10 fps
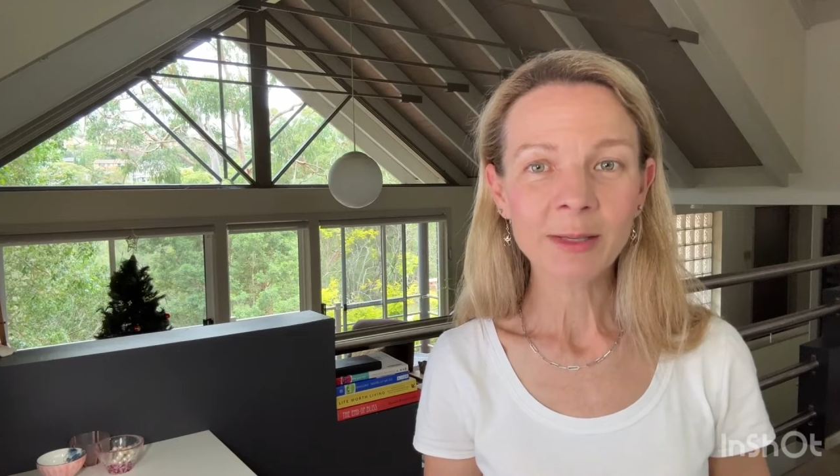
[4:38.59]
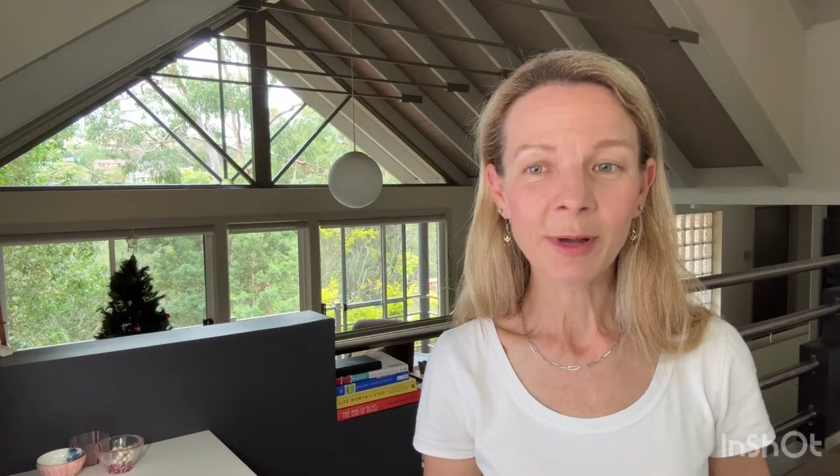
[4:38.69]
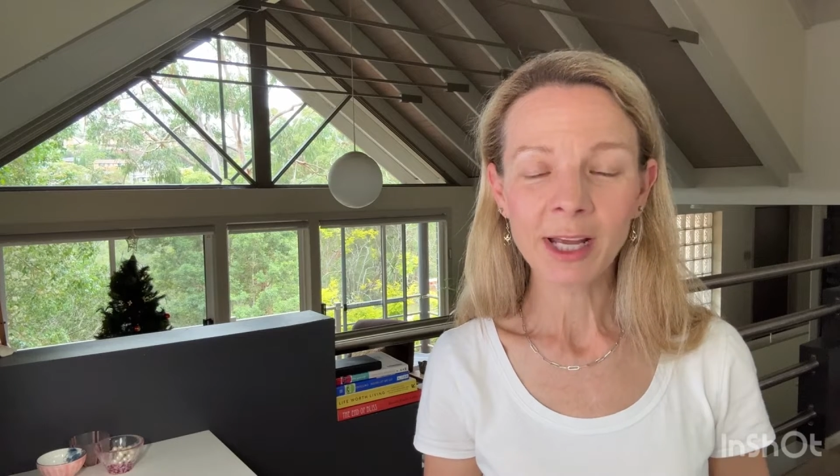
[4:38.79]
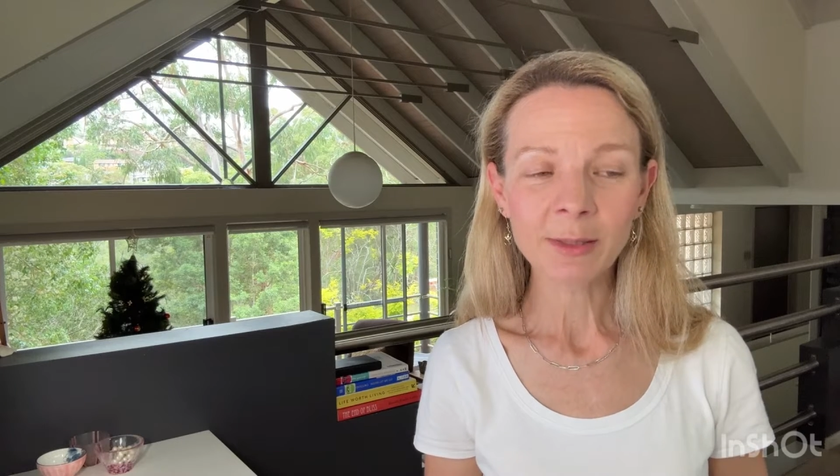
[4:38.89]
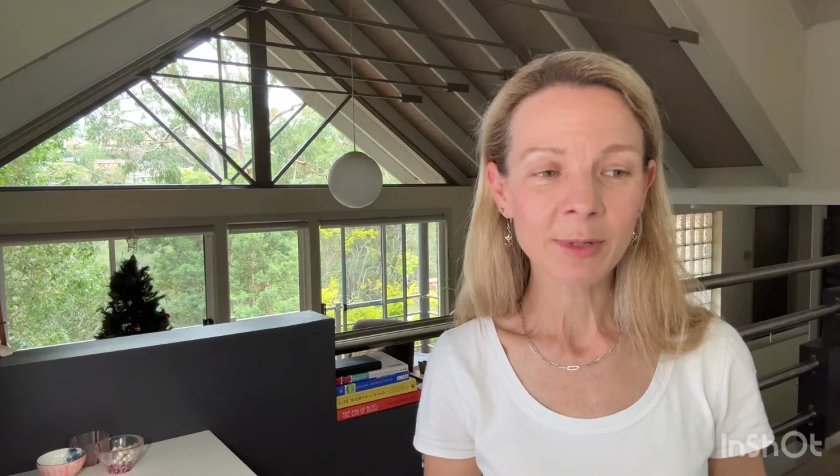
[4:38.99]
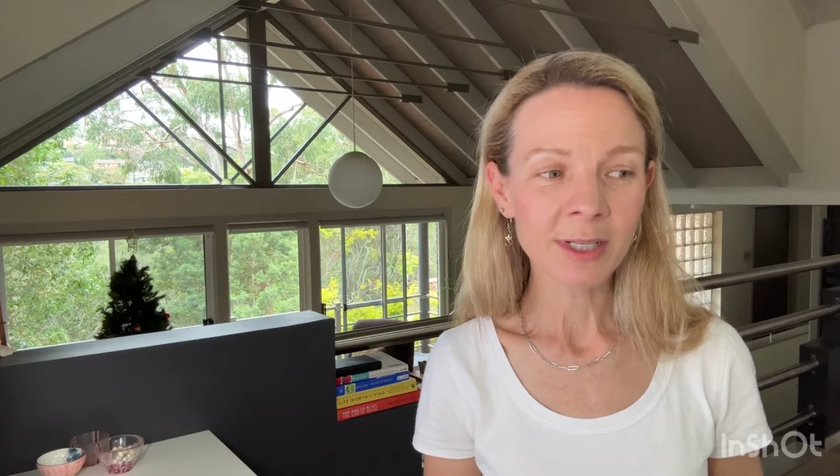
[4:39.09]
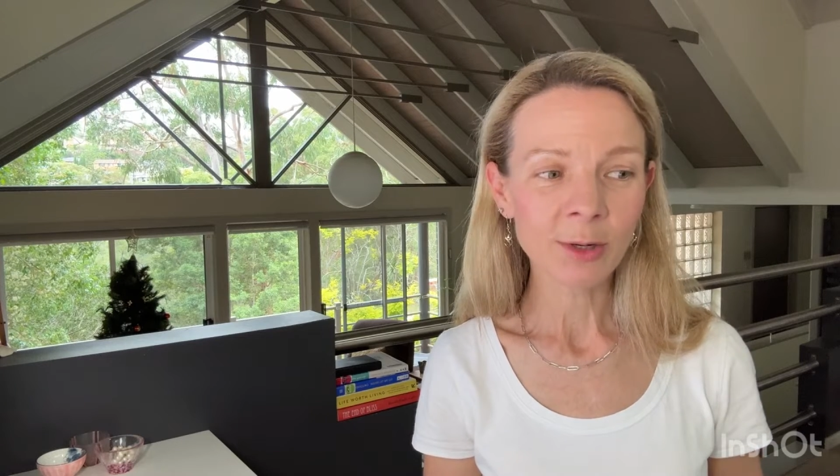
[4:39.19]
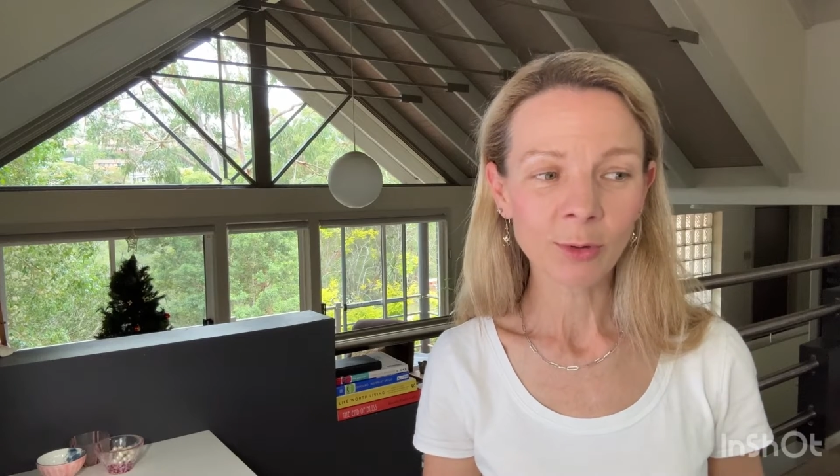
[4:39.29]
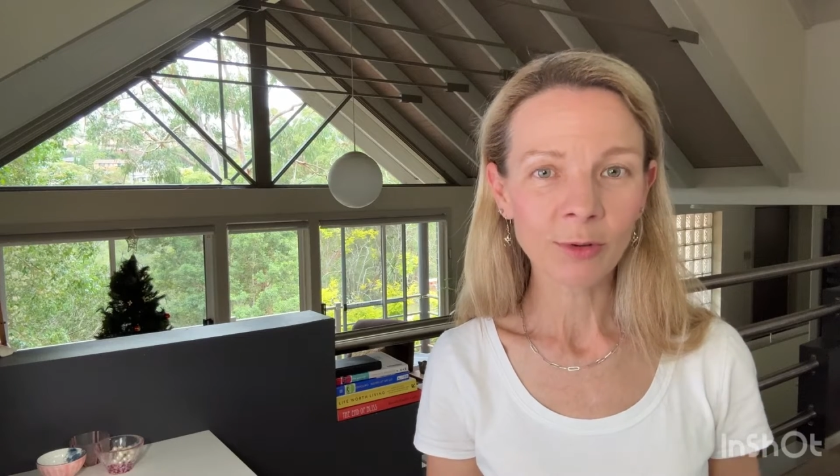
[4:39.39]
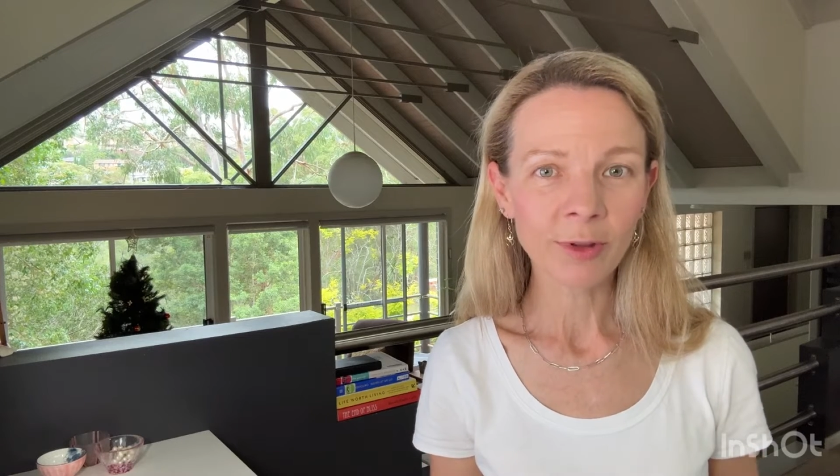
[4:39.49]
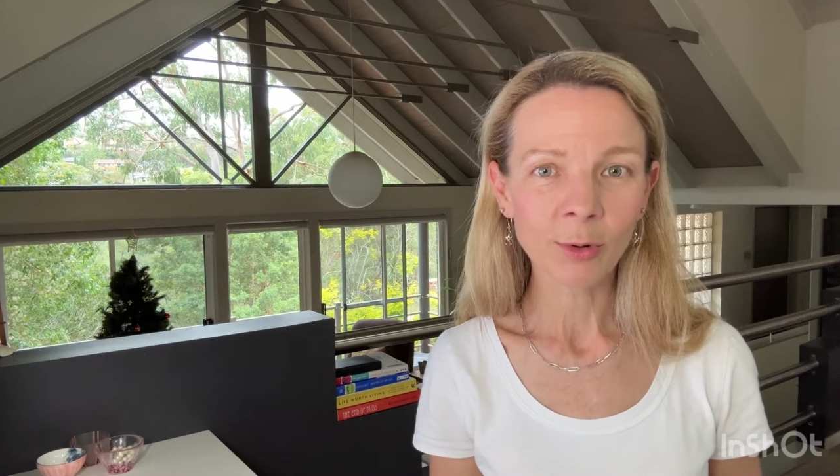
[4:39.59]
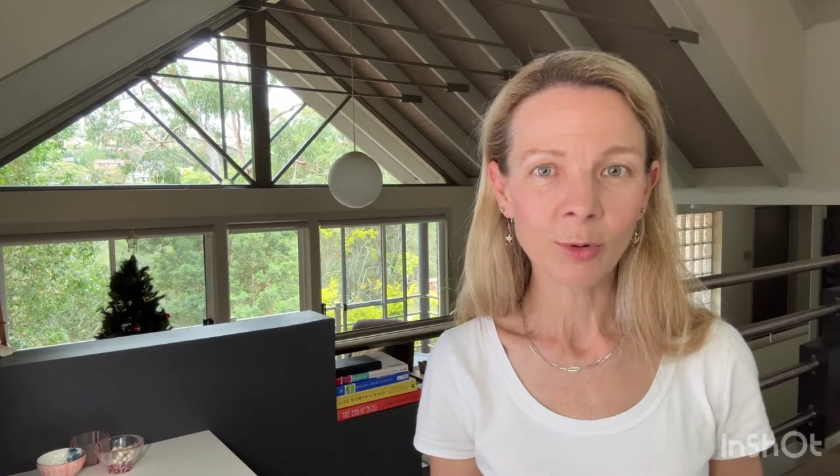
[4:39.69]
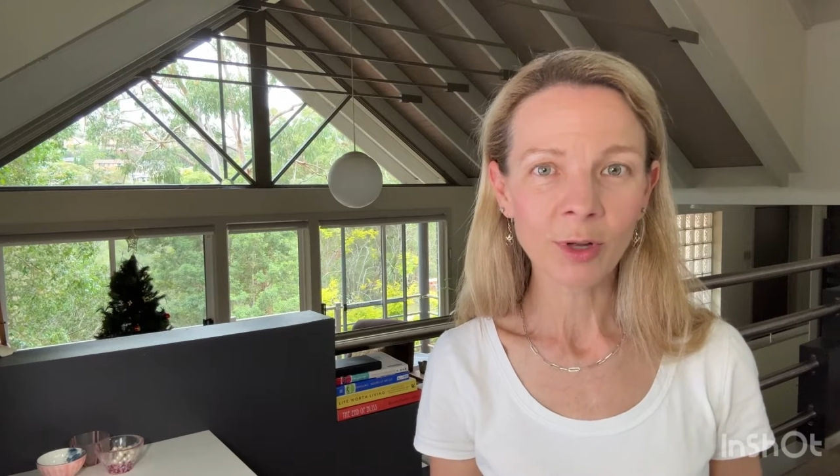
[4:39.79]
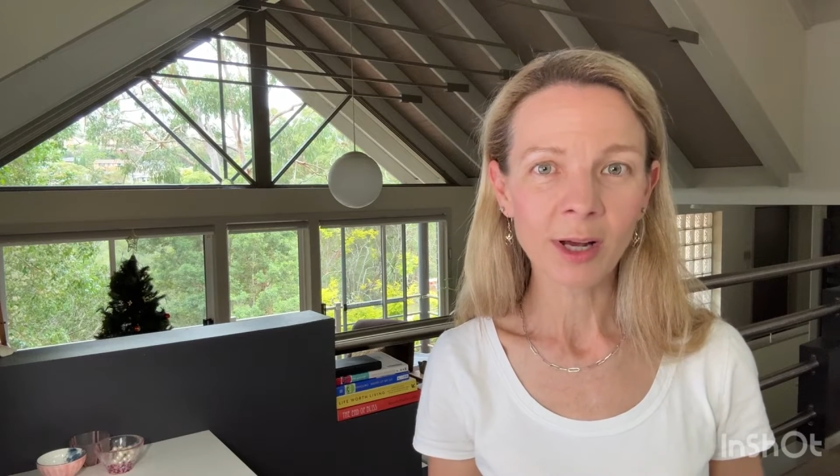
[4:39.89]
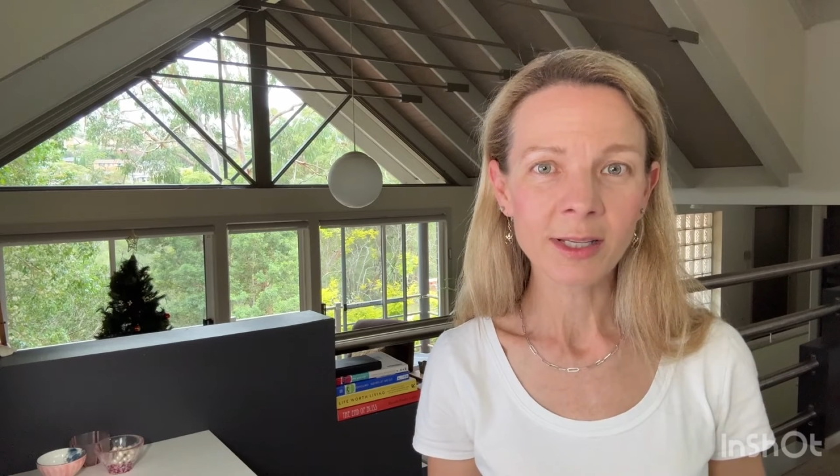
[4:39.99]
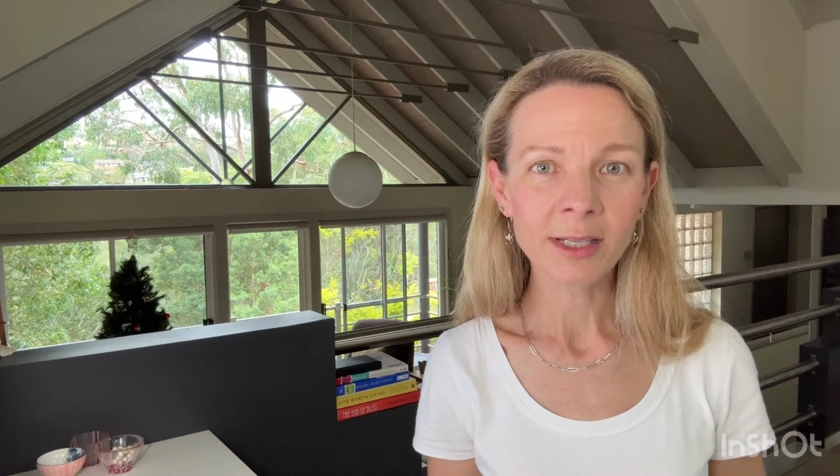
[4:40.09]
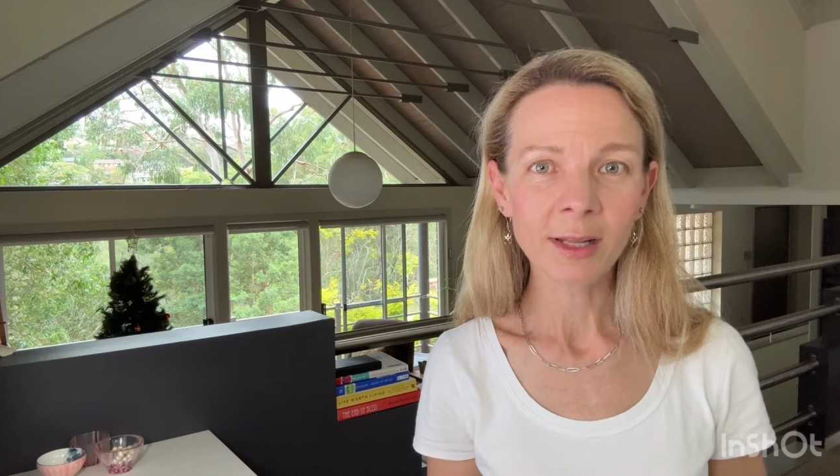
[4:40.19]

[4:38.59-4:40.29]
My husband did all of the organising.